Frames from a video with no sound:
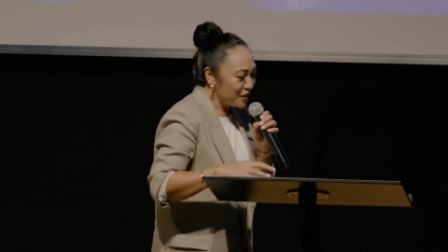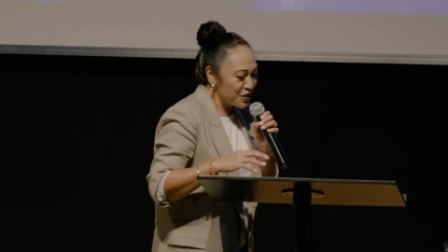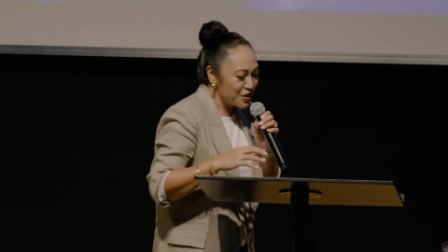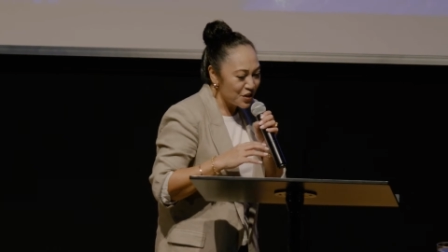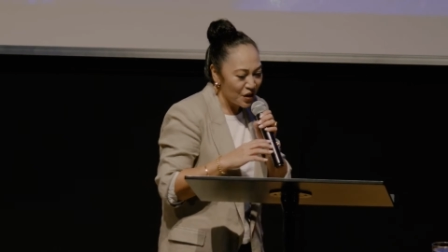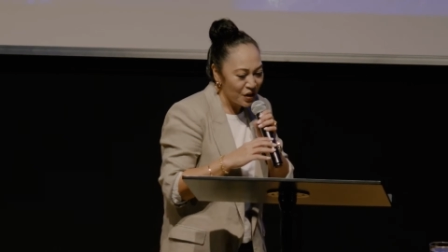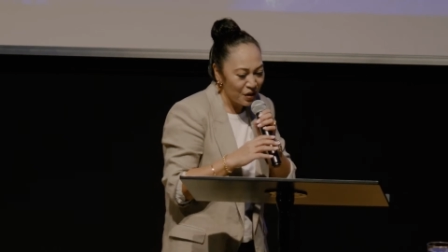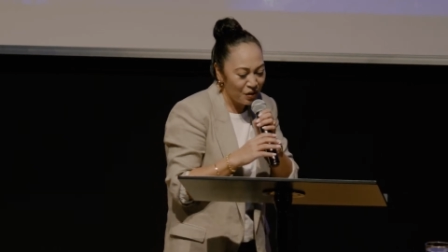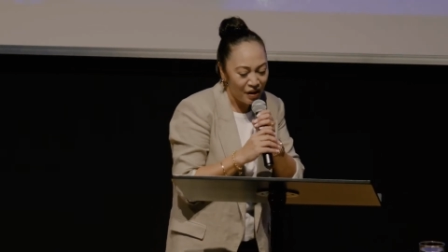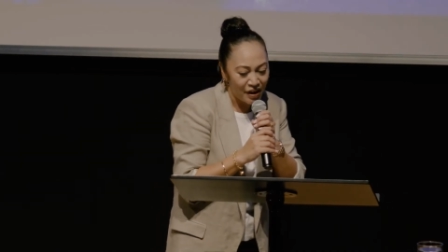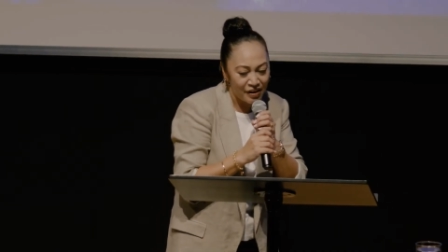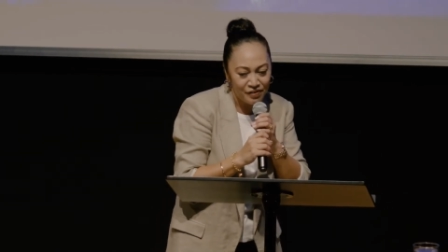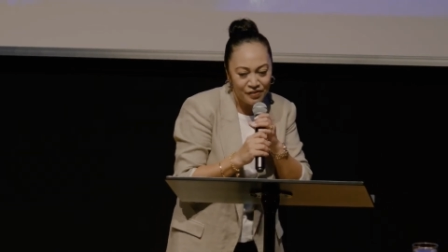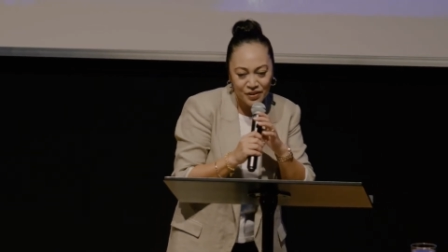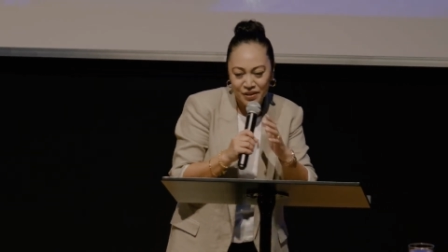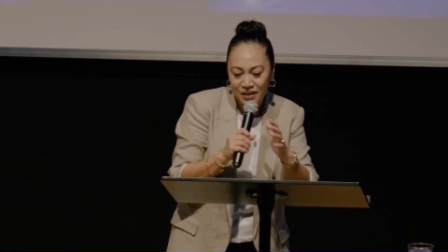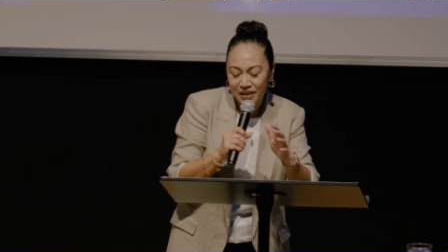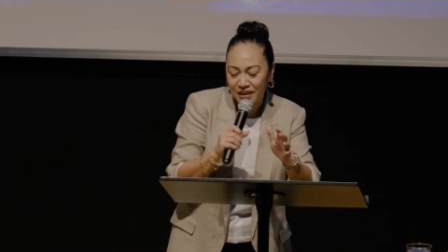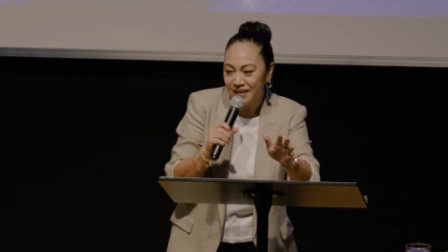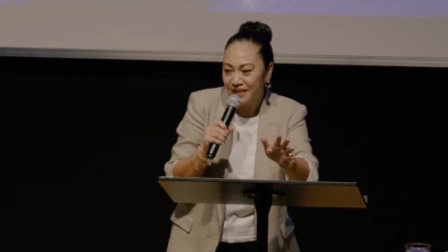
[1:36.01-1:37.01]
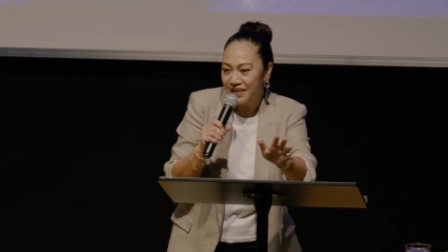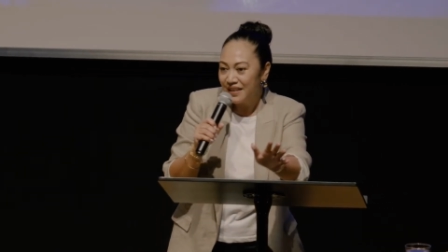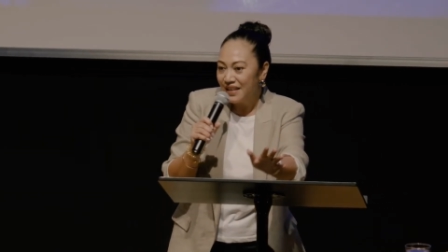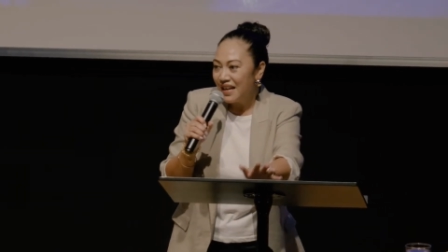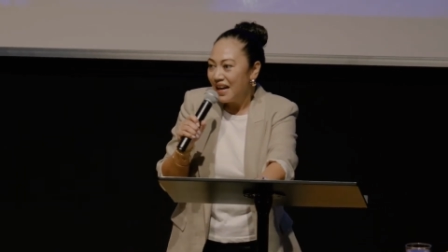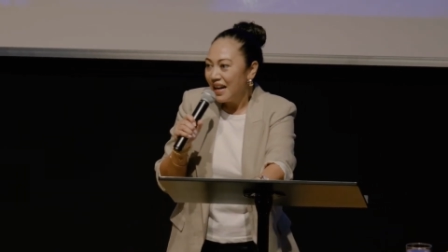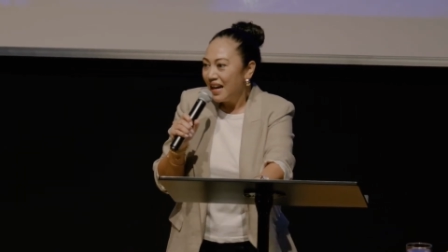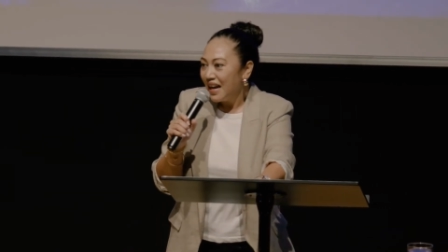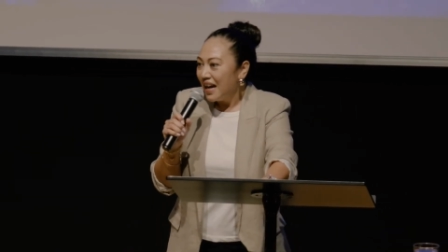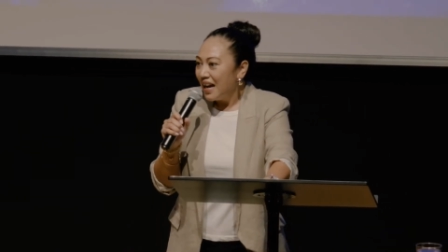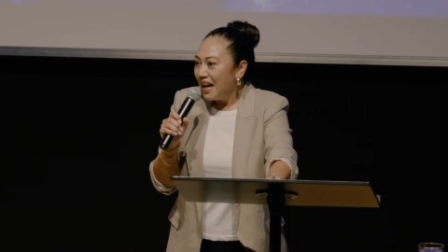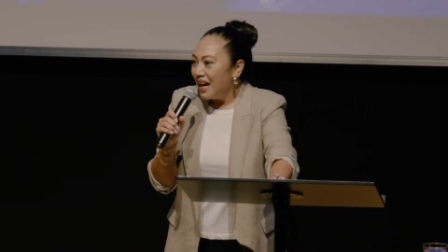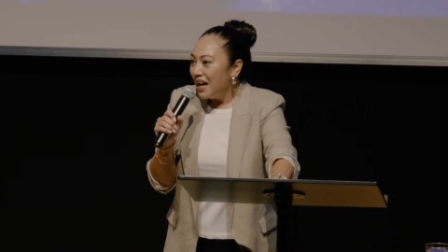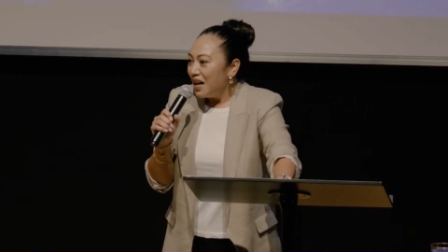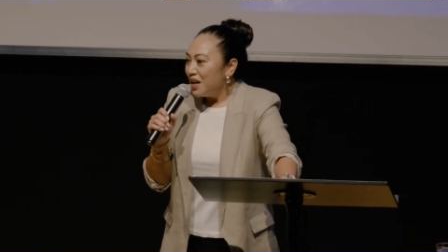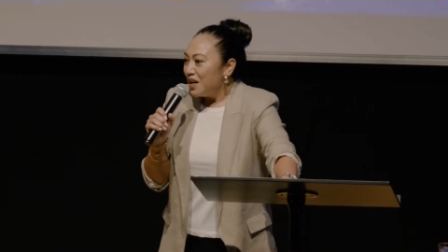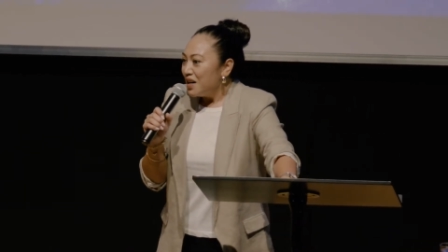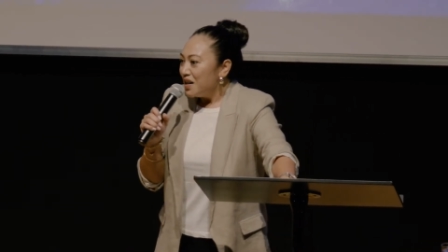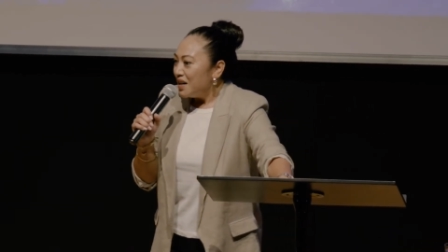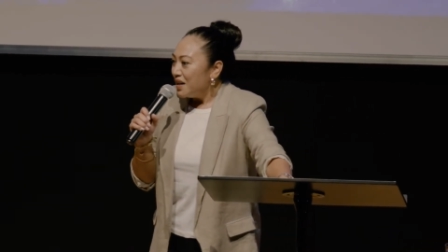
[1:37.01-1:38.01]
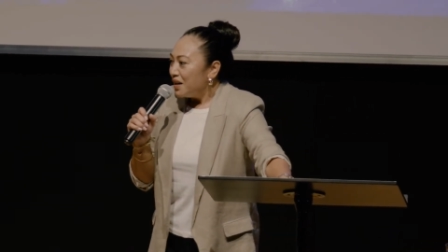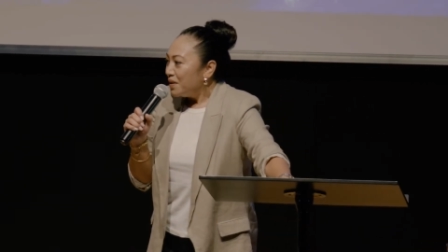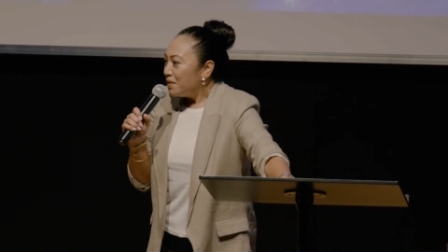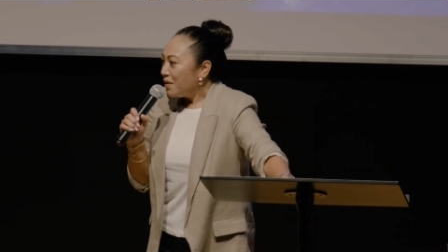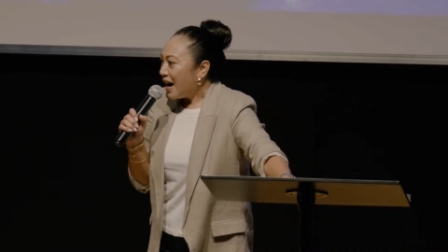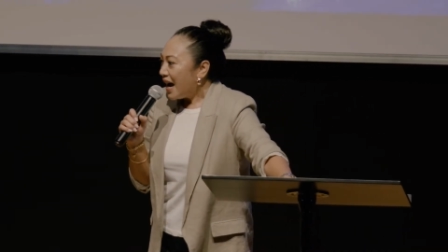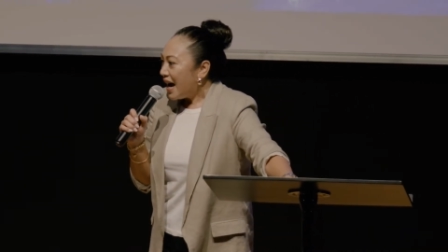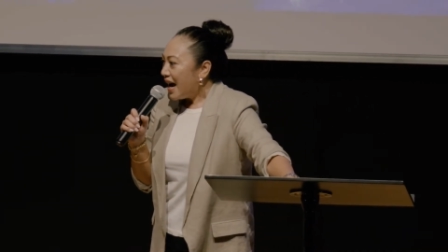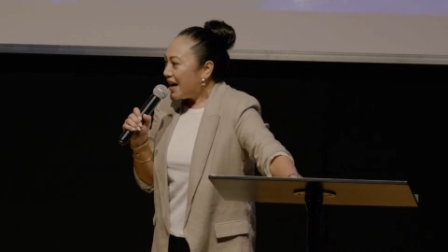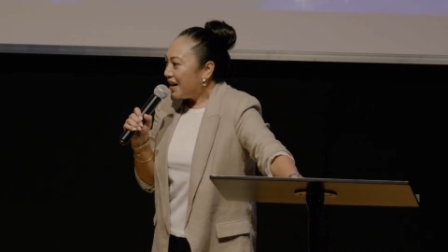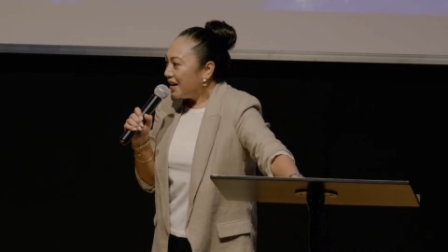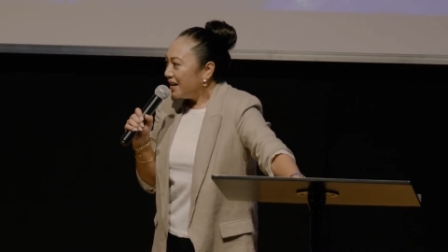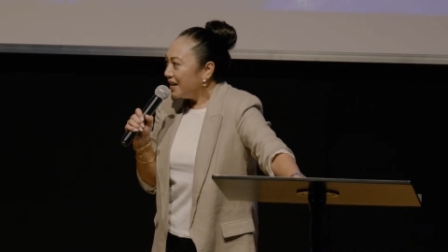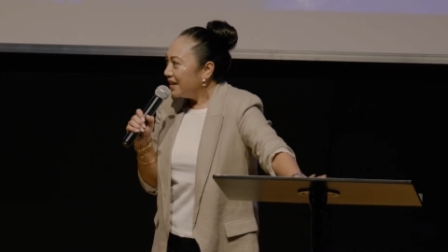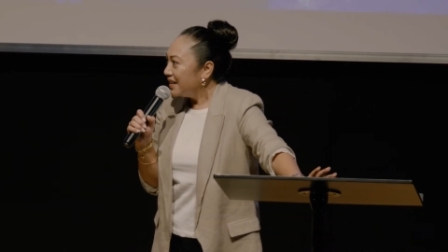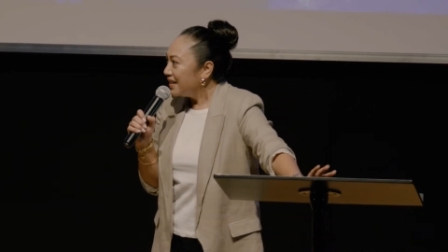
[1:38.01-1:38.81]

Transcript: so grateful. Wow.